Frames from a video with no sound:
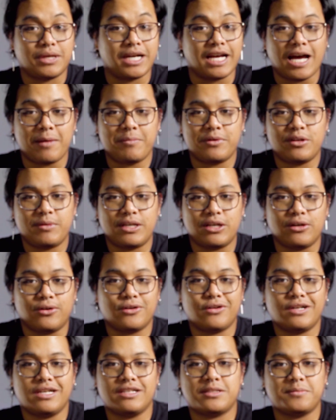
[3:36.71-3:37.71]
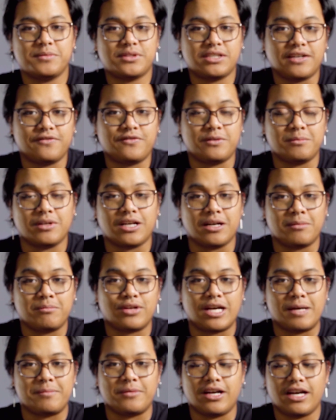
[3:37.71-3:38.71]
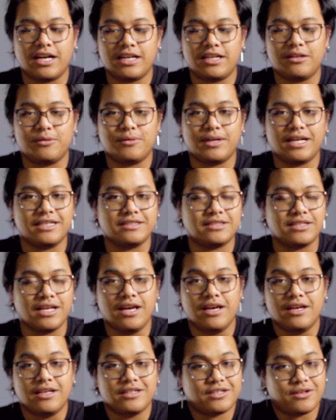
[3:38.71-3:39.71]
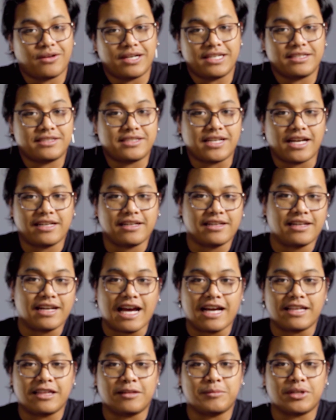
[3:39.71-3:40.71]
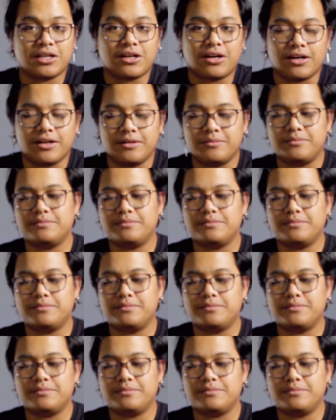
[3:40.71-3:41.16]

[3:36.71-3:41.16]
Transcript: but I happen to be ordering some stuff from Gun Primer anyways, so I decided to add them to cart.